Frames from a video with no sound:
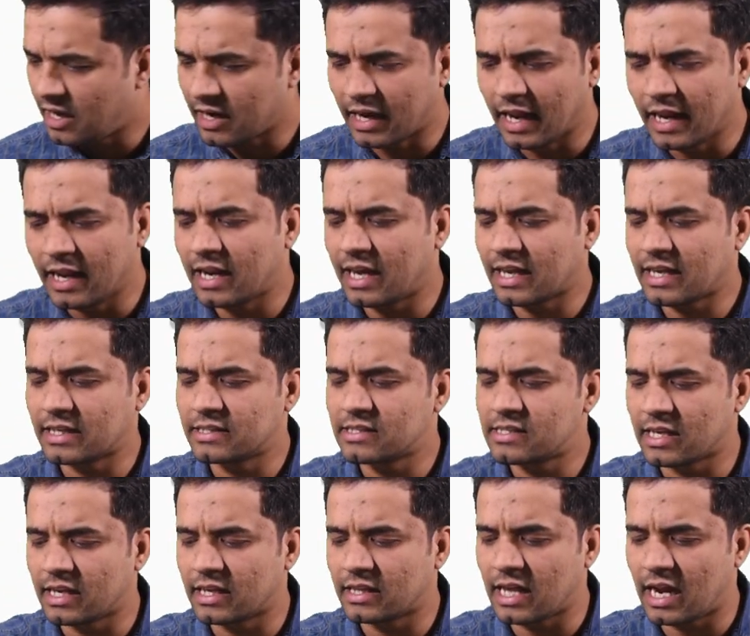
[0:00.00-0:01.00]
Again, I
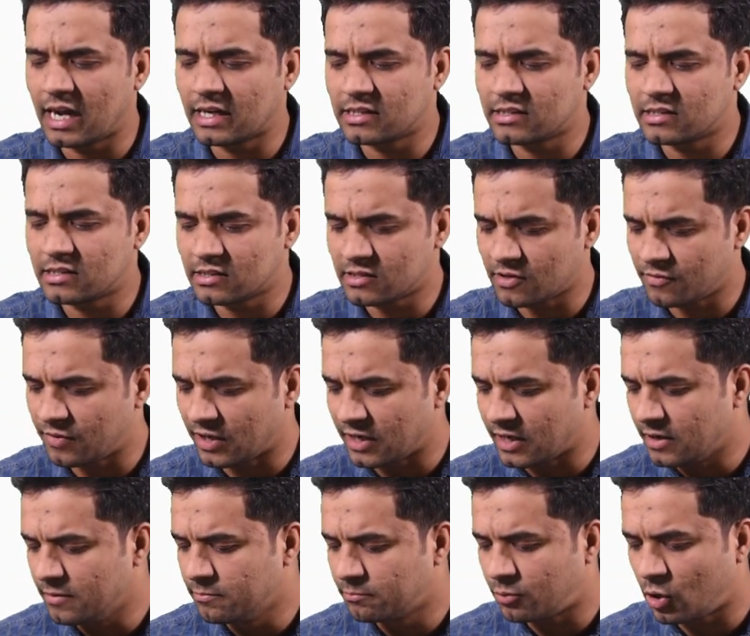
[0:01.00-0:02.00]
can say that it is a
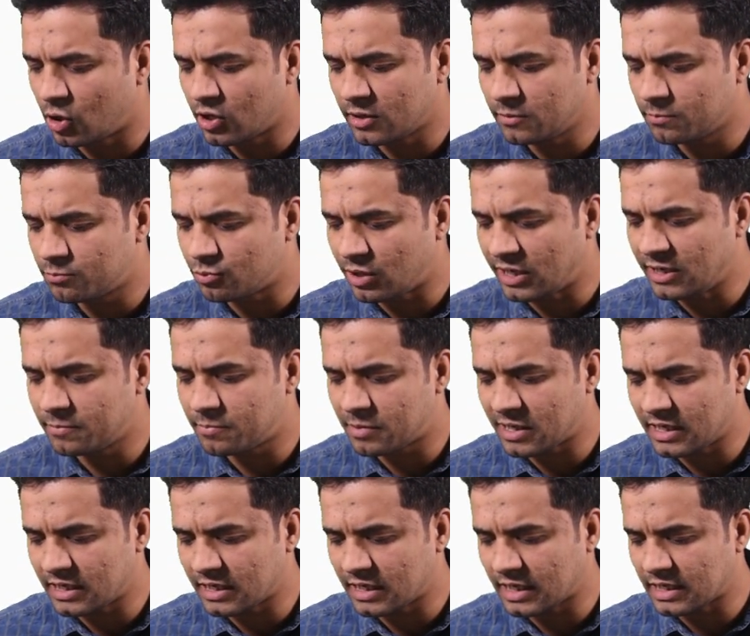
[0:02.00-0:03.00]
very important
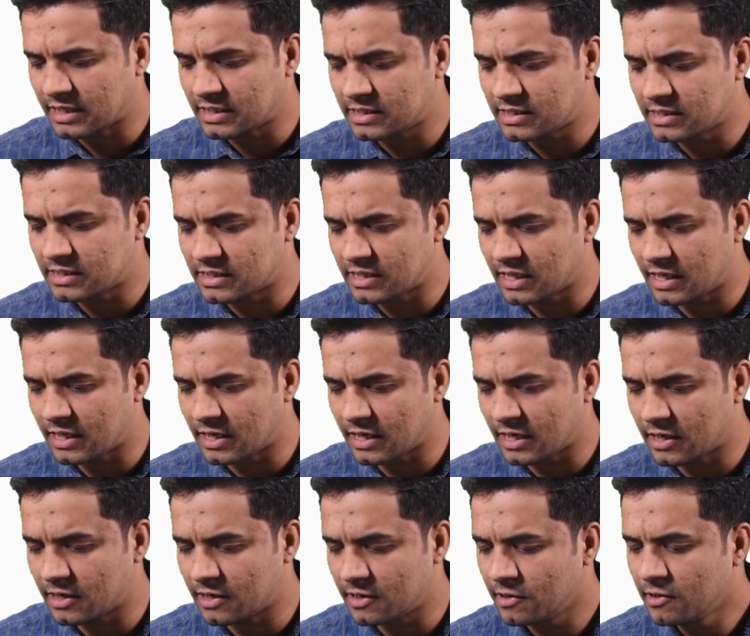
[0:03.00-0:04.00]
point. Predicates is there
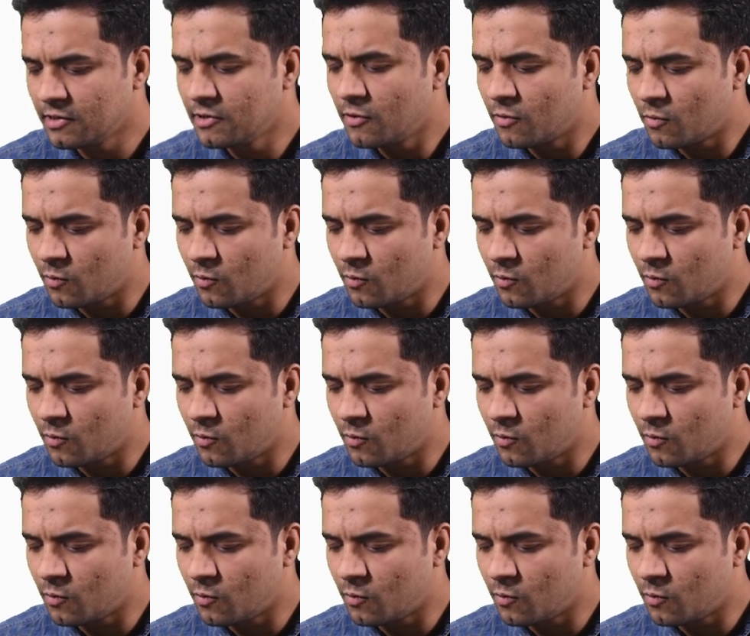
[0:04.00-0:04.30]
here.